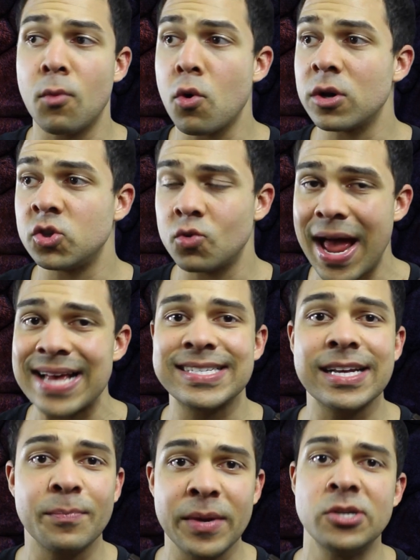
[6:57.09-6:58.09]
more
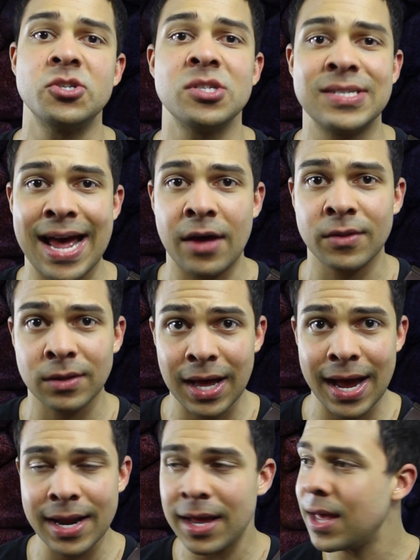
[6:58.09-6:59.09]
drastic binges down the
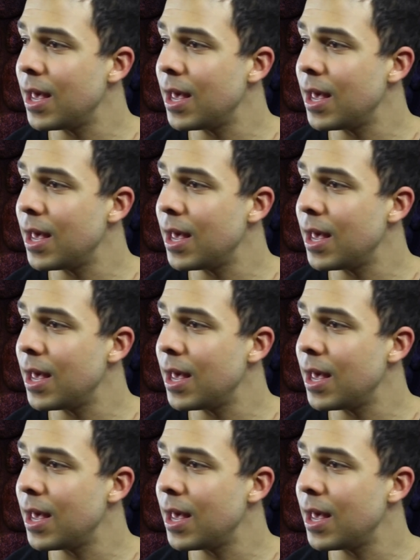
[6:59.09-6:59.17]
line.